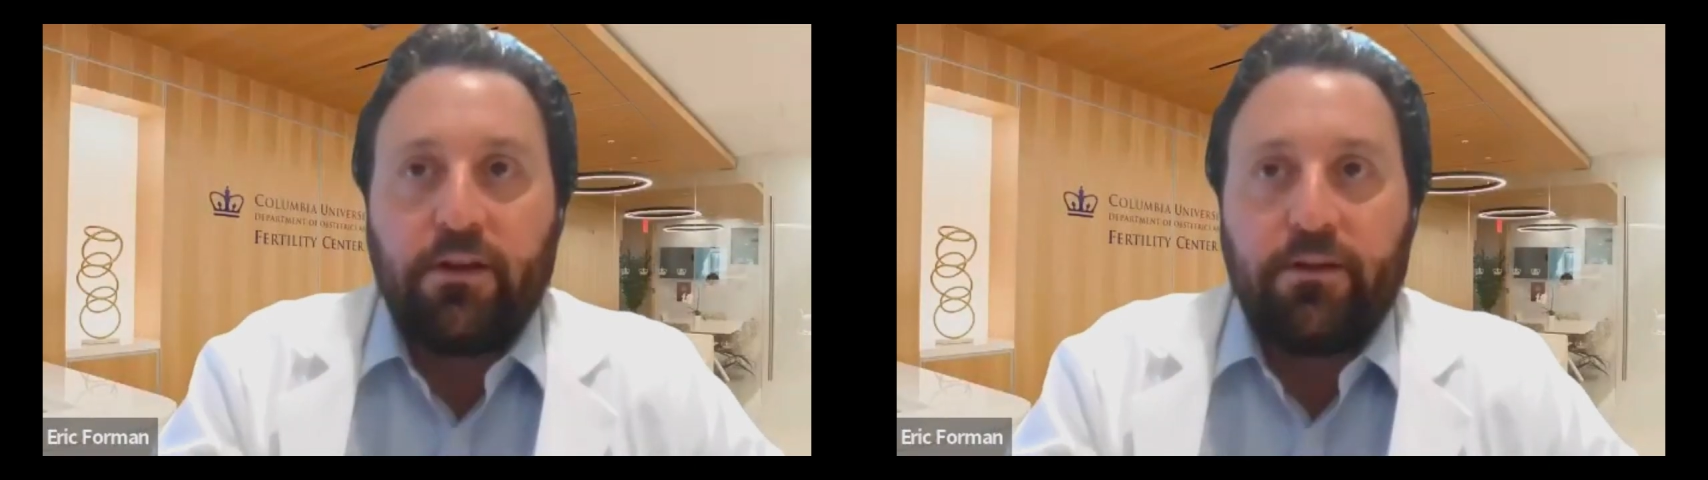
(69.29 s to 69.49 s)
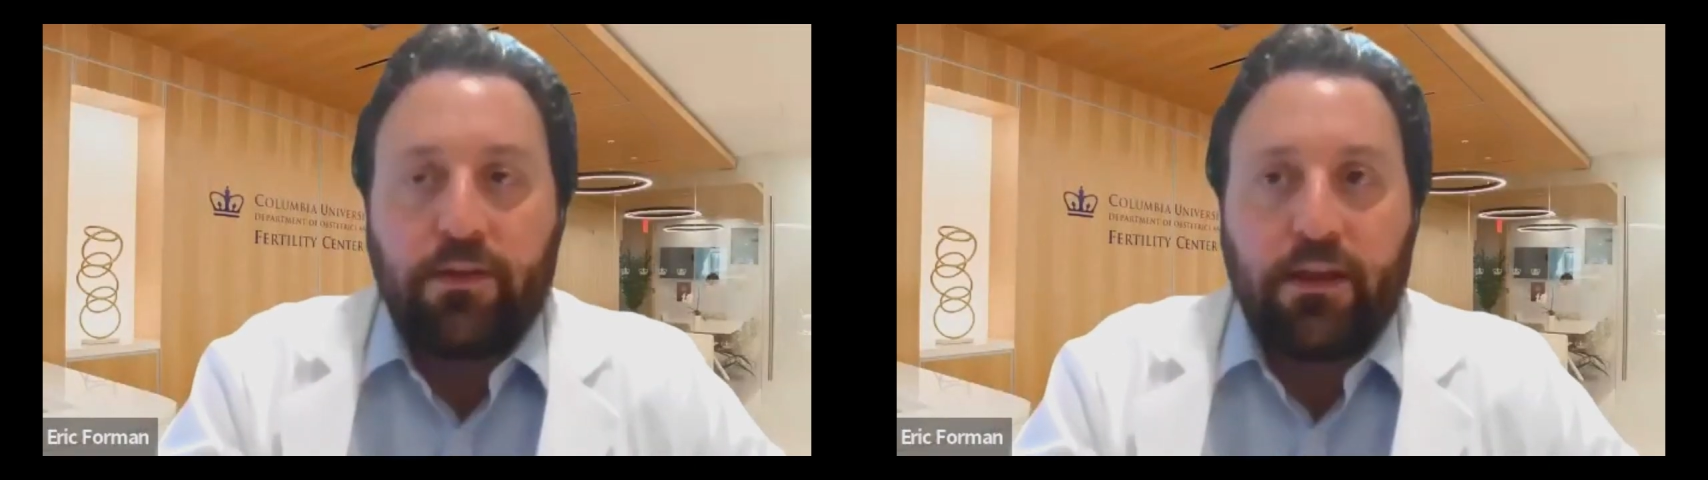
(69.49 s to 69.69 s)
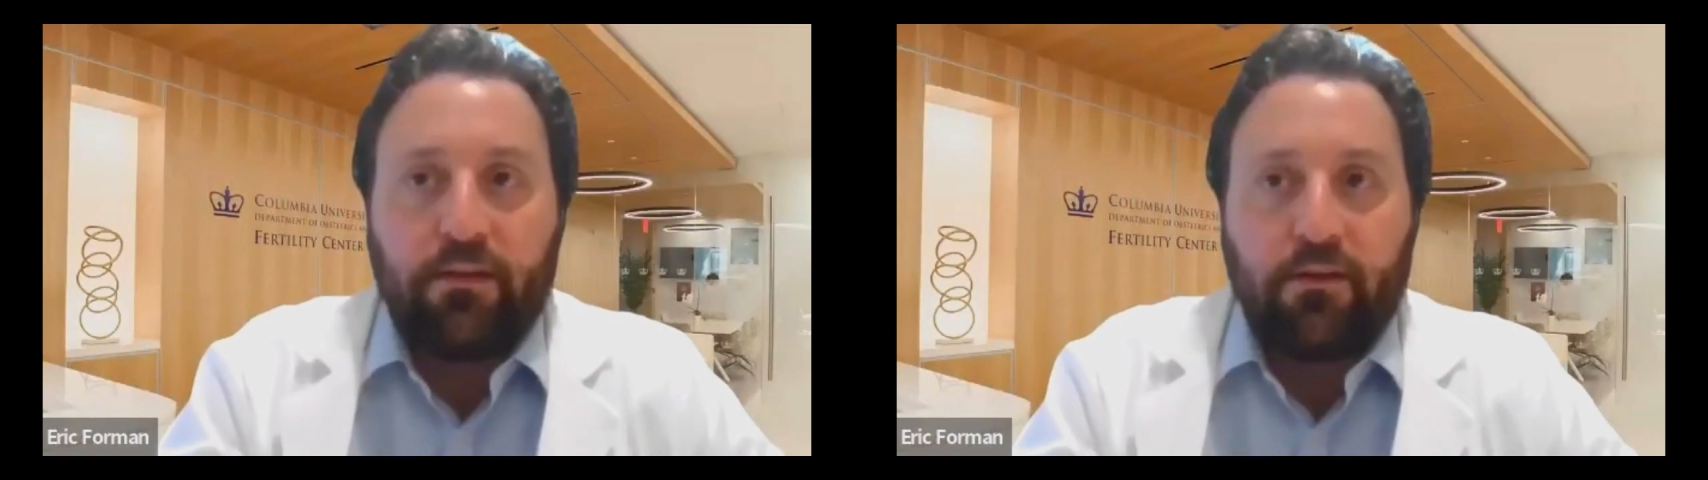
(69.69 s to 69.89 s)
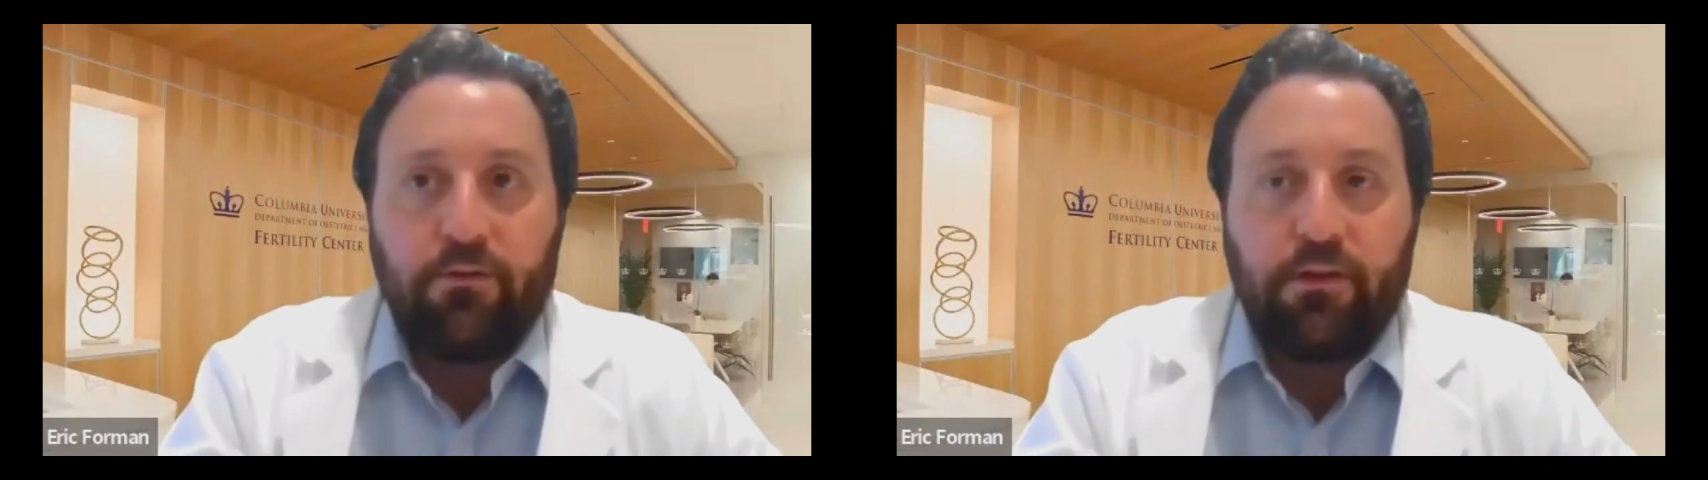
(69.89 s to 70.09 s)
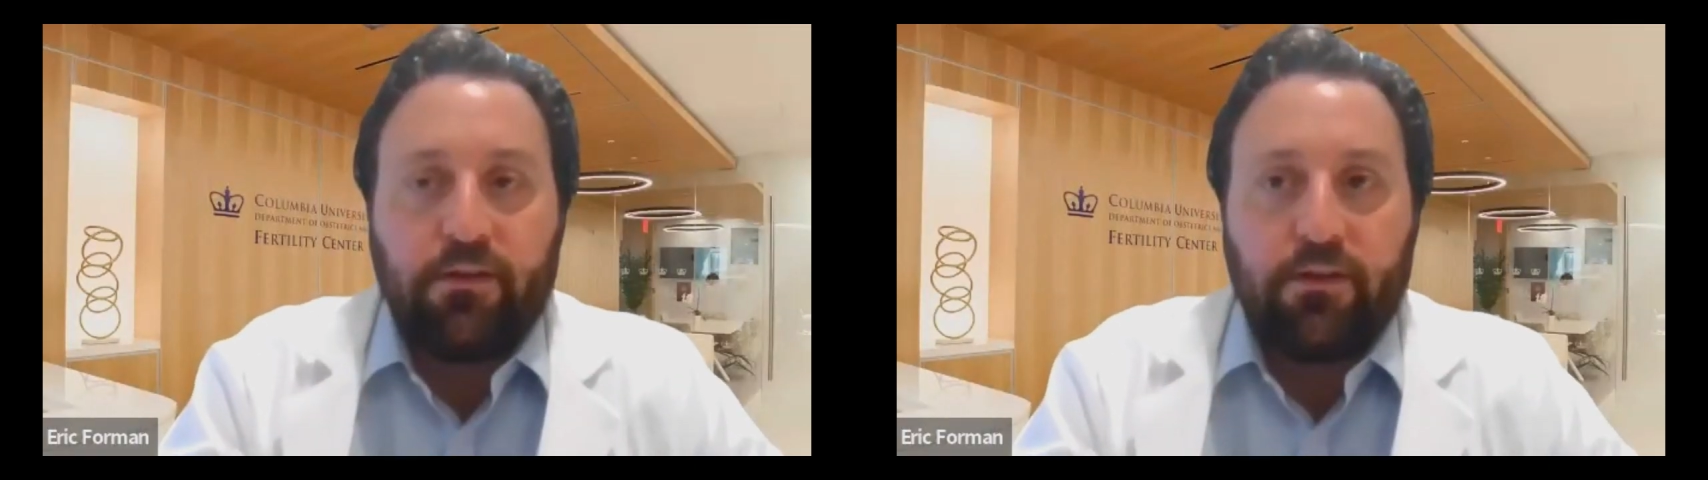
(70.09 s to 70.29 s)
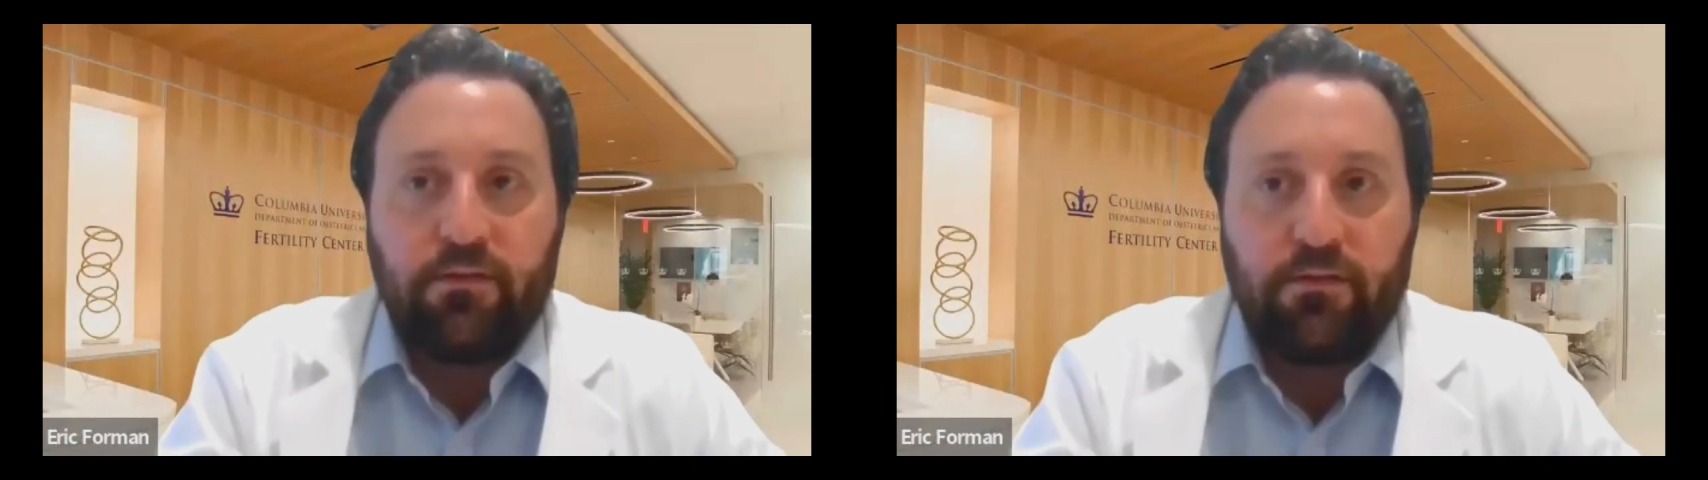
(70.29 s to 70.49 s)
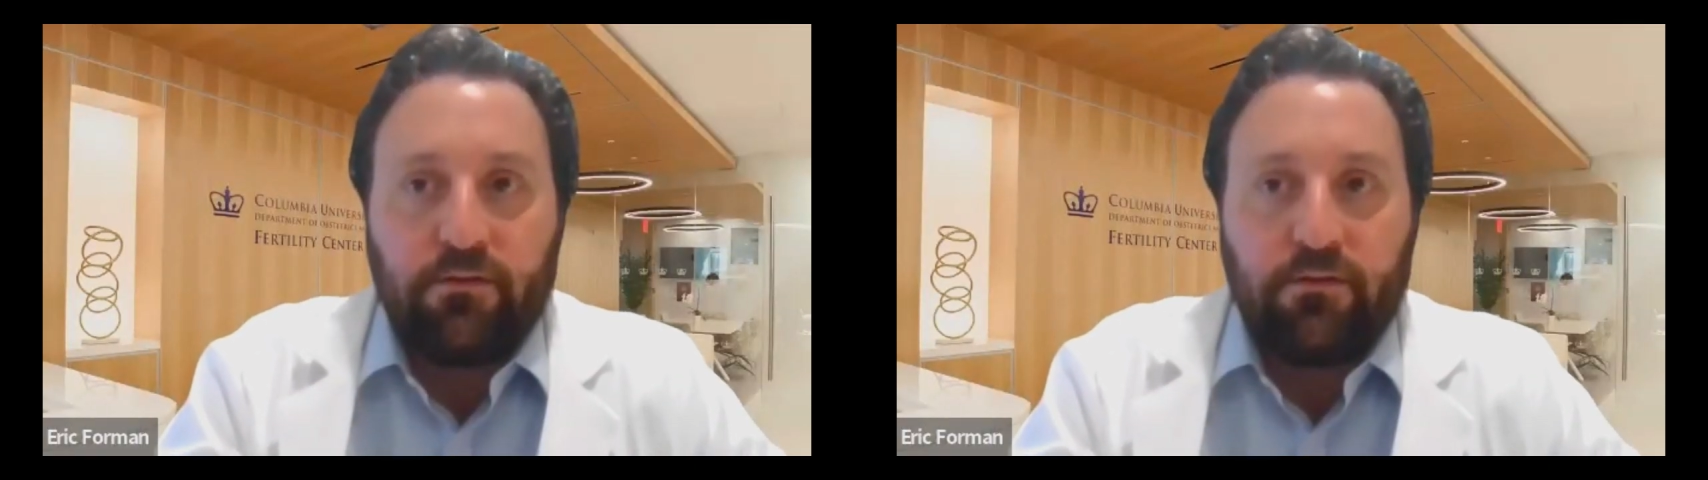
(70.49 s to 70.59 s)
I think it's always good